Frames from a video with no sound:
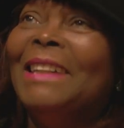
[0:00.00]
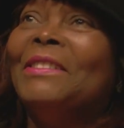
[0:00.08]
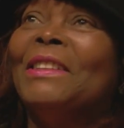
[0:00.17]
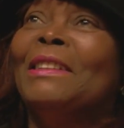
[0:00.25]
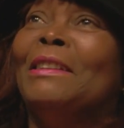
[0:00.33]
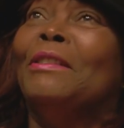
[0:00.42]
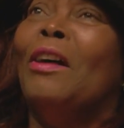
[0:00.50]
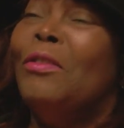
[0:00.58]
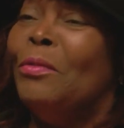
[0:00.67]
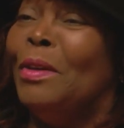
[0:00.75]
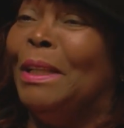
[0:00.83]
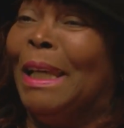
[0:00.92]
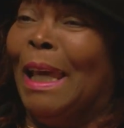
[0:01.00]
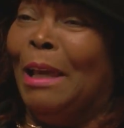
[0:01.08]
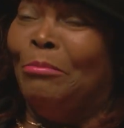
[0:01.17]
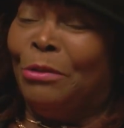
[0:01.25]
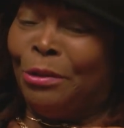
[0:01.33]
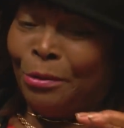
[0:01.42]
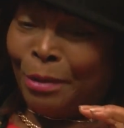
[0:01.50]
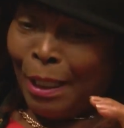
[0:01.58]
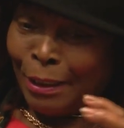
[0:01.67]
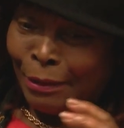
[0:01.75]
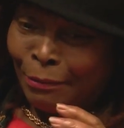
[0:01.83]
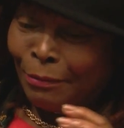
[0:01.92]
Until another one came to
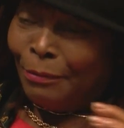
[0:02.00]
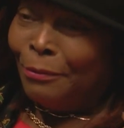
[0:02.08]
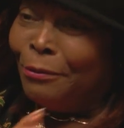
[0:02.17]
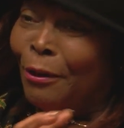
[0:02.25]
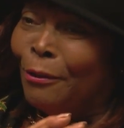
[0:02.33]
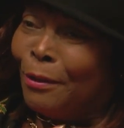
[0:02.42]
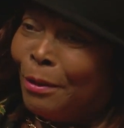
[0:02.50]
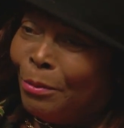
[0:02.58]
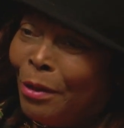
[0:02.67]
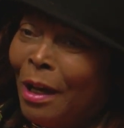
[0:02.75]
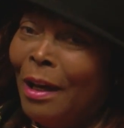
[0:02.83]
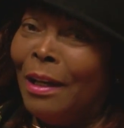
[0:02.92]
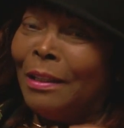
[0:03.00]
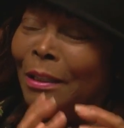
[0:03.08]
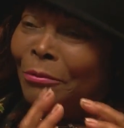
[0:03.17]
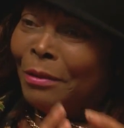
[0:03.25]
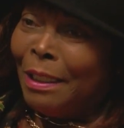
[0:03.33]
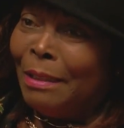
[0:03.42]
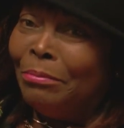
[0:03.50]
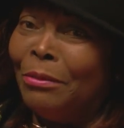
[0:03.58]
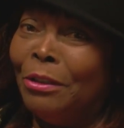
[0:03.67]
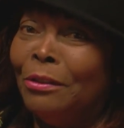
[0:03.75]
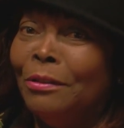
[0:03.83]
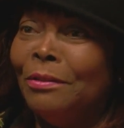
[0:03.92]
unfold the wire that we can
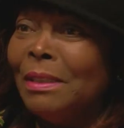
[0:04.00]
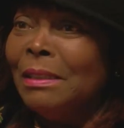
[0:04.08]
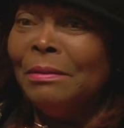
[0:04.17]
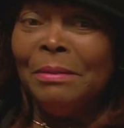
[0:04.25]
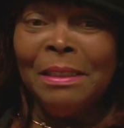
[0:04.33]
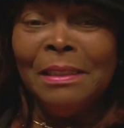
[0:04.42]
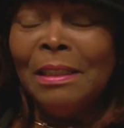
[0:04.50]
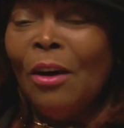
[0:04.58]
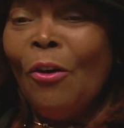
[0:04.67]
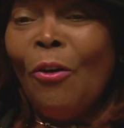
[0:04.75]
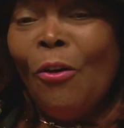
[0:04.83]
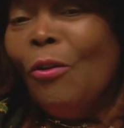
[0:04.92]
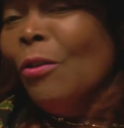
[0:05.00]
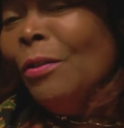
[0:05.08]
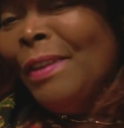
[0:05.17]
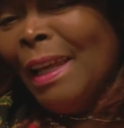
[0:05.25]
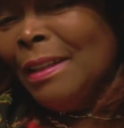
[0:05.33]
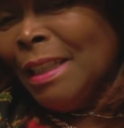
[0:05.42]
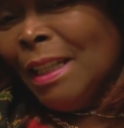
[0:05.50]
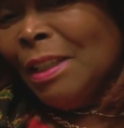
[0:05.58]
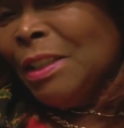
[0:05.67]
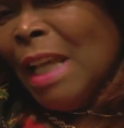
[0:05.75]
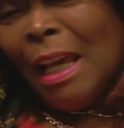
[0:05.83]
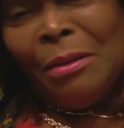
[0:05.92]
move. It, it all that
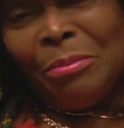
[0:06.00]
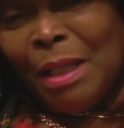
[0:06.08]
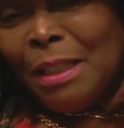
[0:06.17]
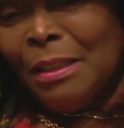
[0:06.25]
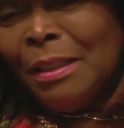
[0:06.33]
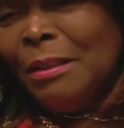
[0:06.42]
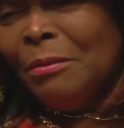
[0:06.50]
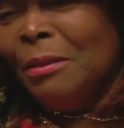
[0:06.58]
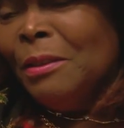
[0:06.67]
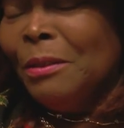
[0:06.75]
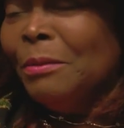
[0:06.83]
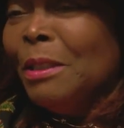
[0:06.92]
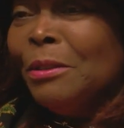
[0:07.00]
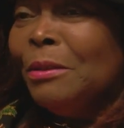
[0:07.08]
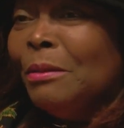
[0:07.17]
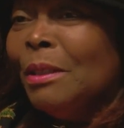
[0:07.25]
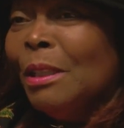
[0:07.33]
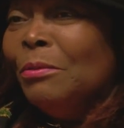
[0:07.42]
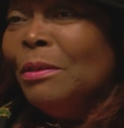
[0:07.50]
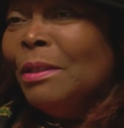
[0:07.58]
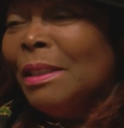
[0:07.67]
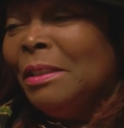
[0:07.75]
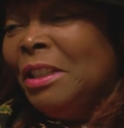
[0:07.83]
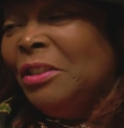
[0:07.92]
excitement, it was, it was, it
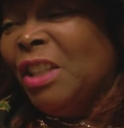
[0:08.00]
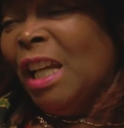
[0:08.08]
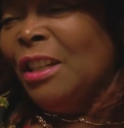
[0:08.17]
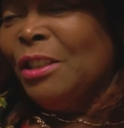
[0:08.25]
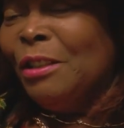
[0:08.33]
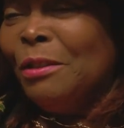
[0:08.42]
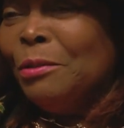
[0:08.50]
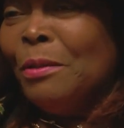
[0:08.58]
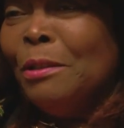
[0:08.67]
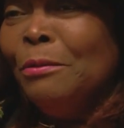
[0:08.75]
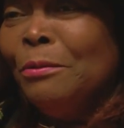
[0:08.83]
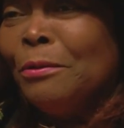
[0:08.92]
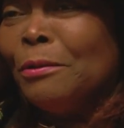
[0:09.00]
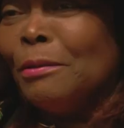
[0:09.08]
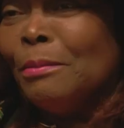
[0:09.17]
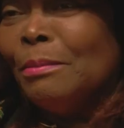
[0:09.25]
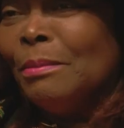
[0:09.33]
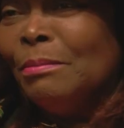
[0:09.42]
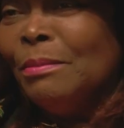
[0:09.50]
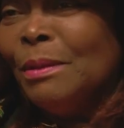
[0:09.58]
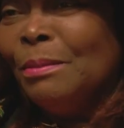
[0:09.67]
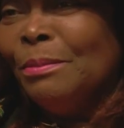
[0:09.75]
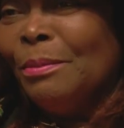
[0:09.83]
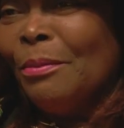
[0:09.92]
was the danger, it was wonderful.
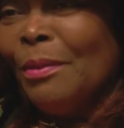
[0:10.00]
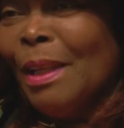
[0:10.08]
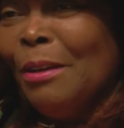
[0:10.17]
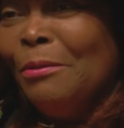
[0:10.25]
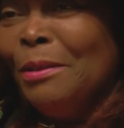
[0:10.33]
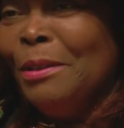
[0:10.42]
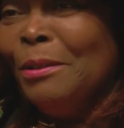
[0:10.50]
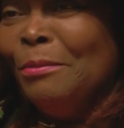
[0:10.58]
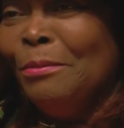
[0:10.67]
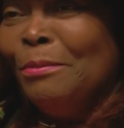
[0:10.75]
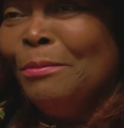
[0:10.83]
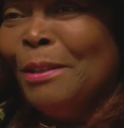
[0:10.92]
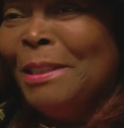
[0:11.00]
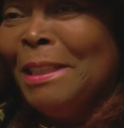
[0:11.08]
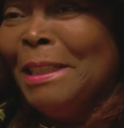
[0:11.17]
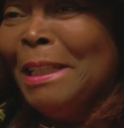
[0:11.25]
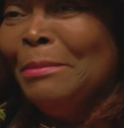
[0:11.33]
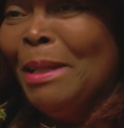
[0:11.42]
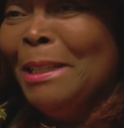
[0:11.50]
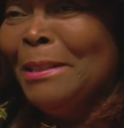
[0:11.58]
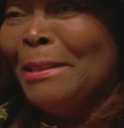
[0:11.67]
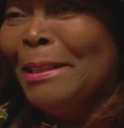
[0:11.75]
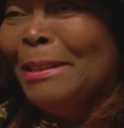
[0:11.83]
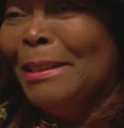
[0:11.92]
I wouldn't have wanted any better.